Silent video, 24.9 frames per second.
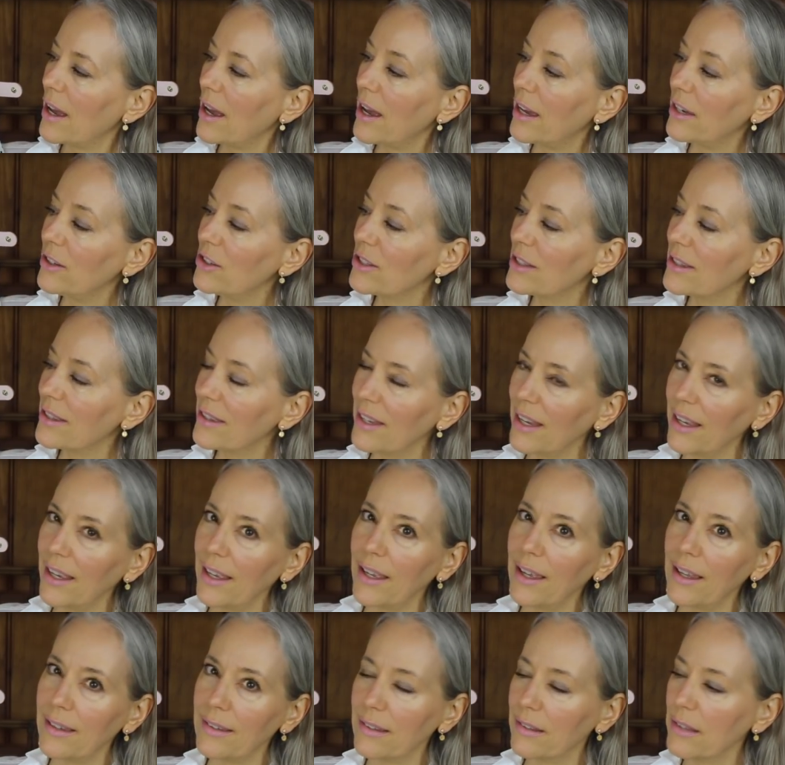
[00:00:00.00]
I just
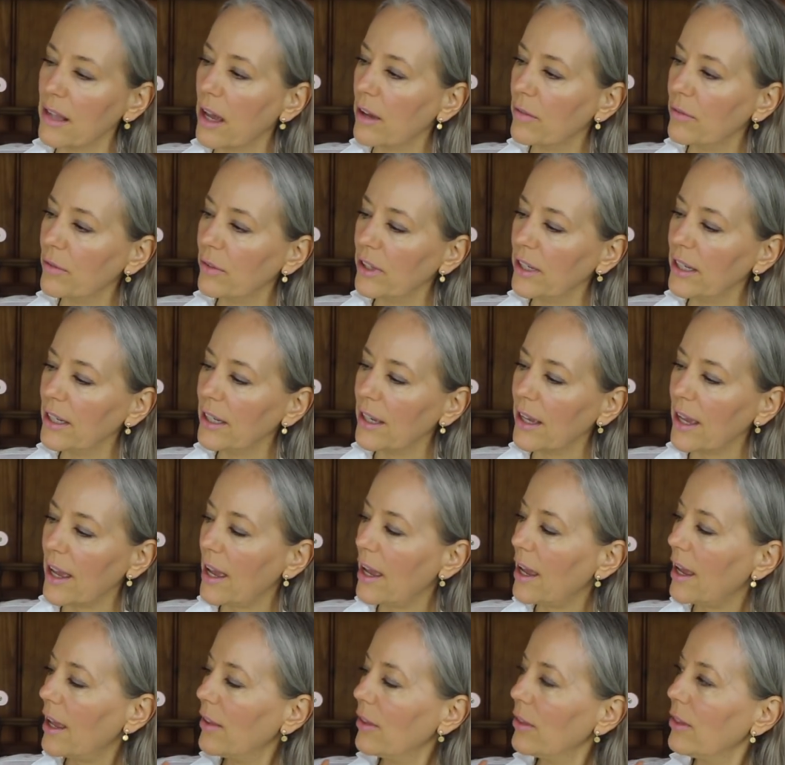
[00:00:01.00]
think it's lovely.
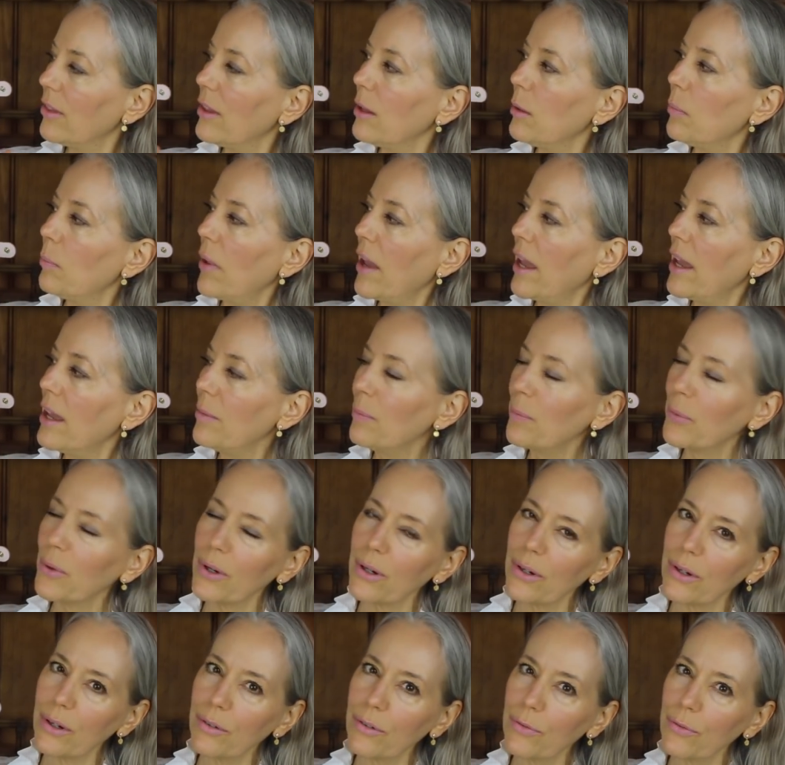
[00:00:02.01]
And the
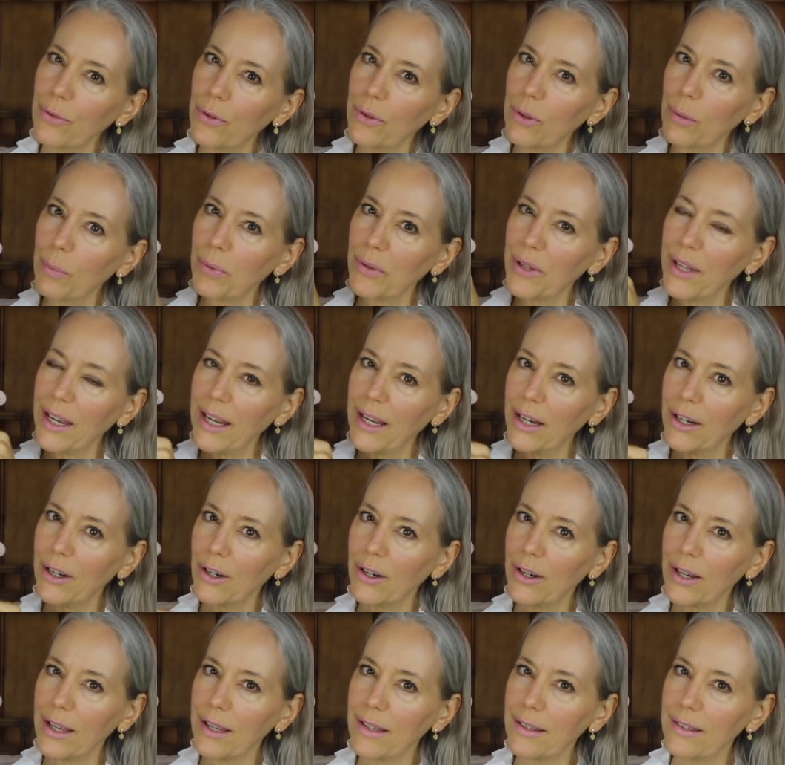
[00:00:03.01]
paper for the
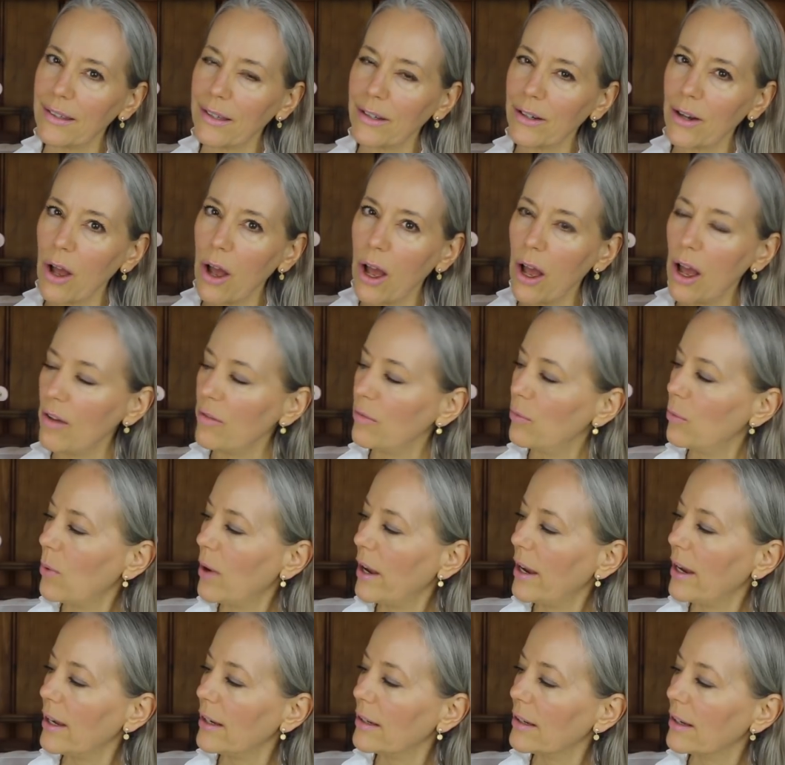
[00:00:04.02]
planner is an
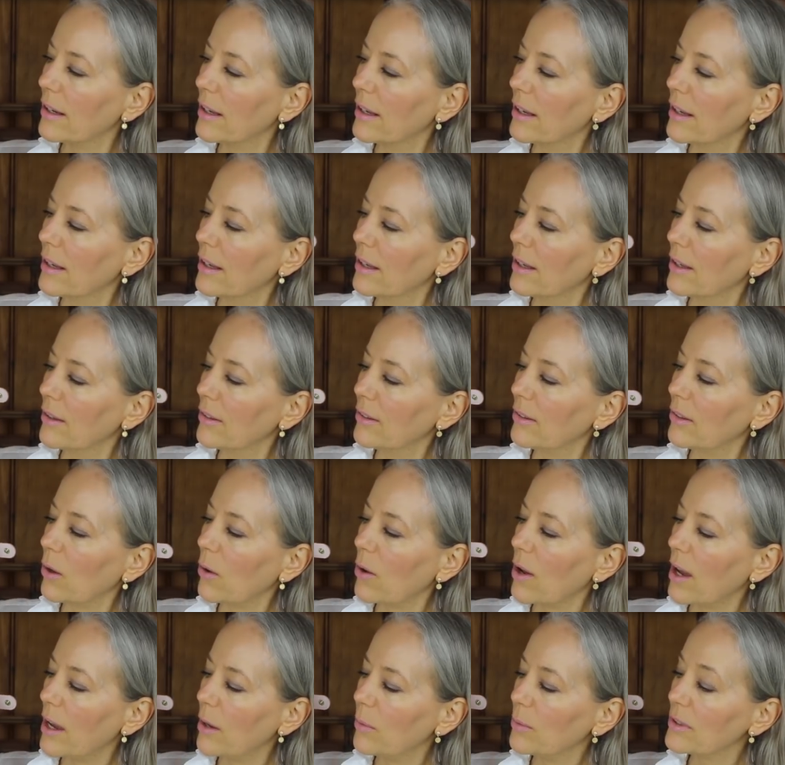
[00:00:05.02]
off-white.
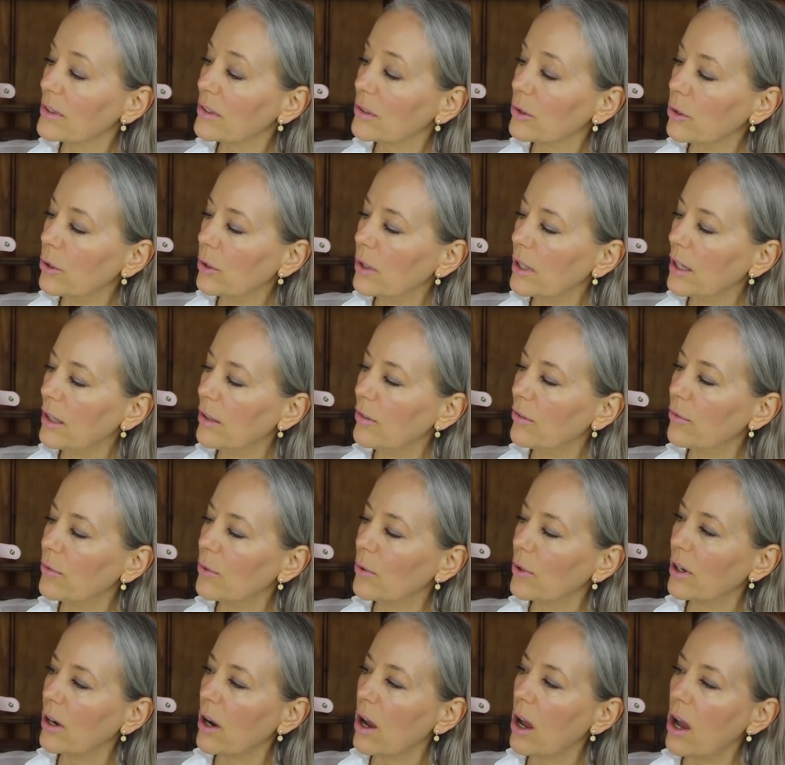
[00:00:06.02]
So I was looking
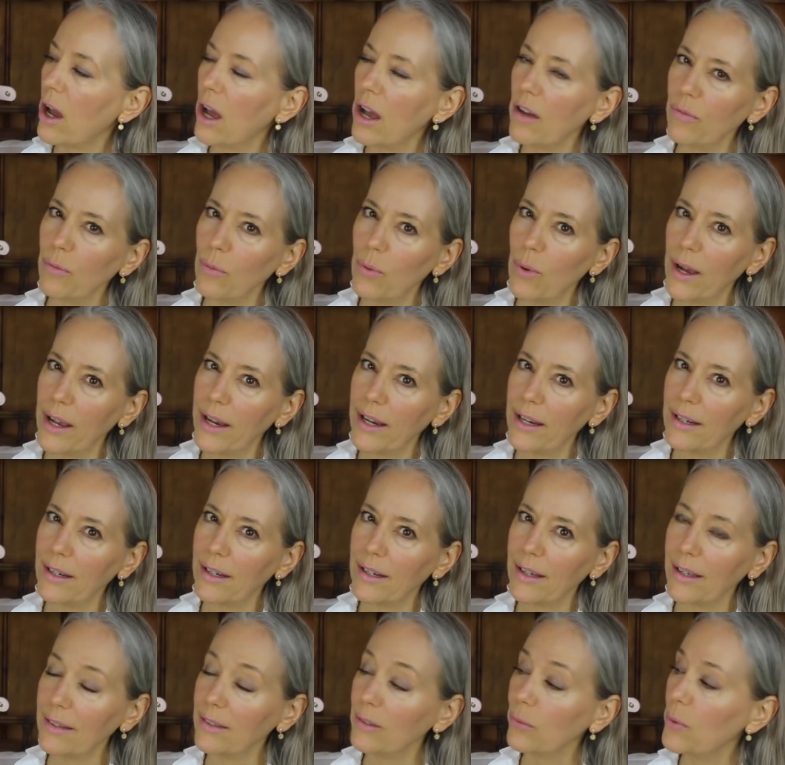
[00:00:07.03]
for off-white
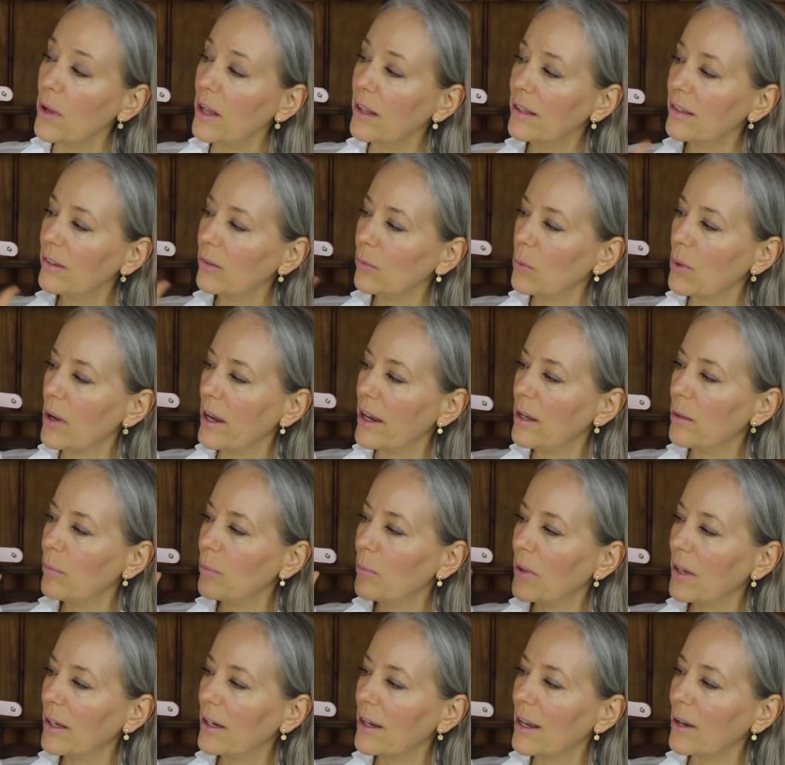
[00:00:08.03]
as well as
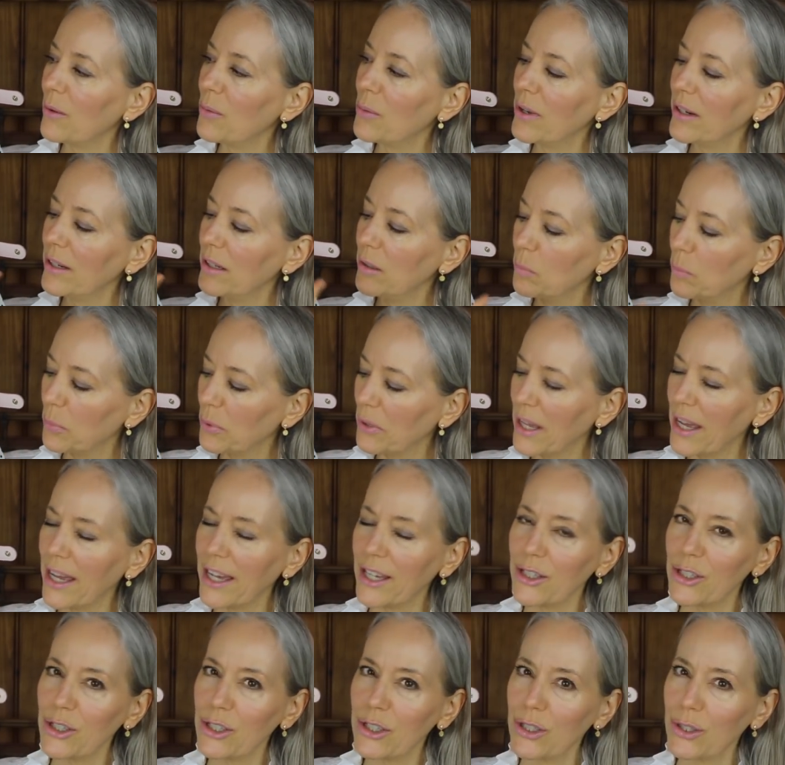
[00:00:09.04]
white, but I wanted
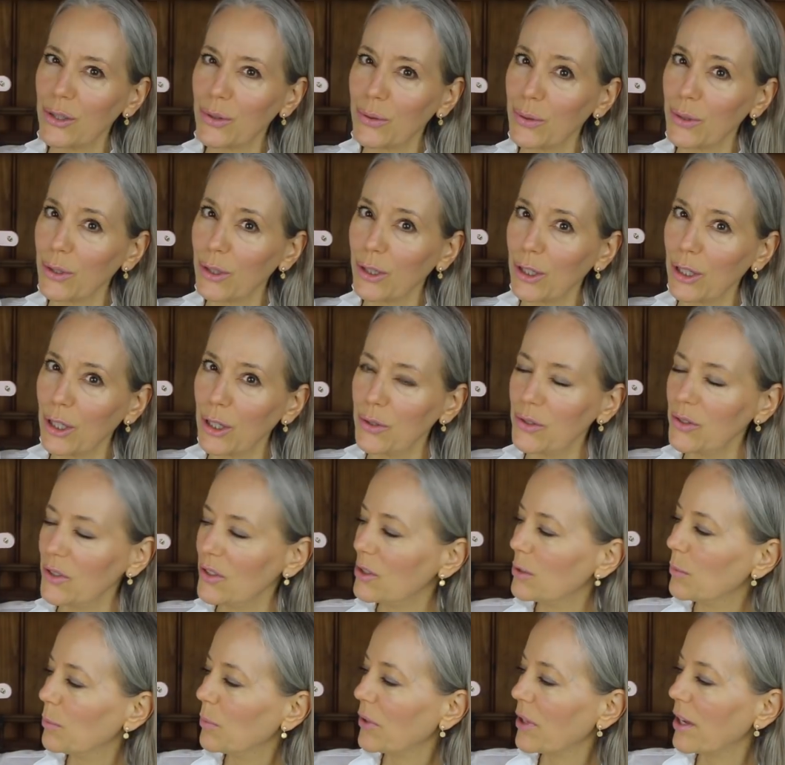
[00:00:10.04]
blush or close
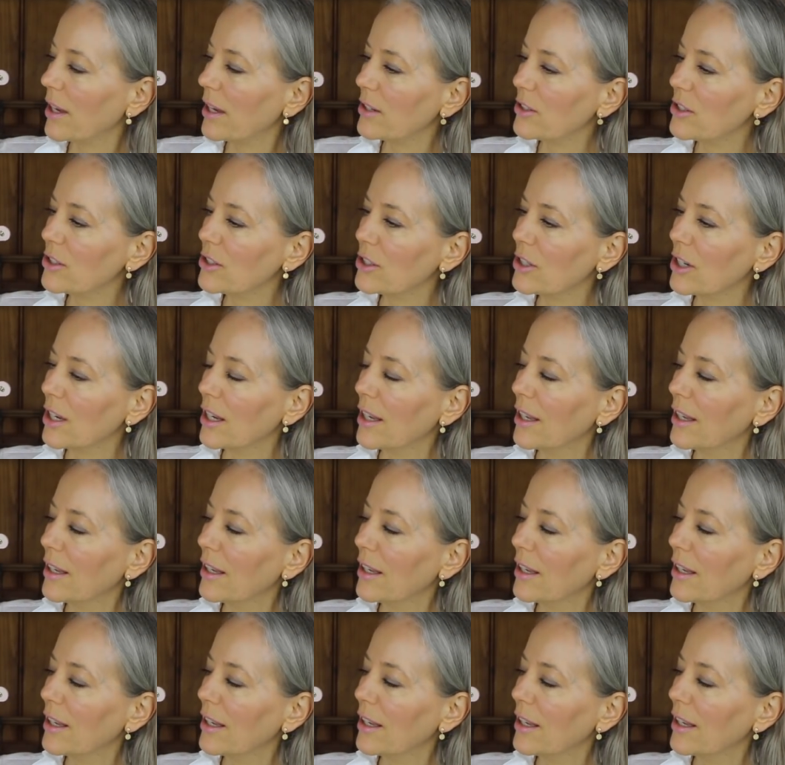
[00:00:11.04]
to blush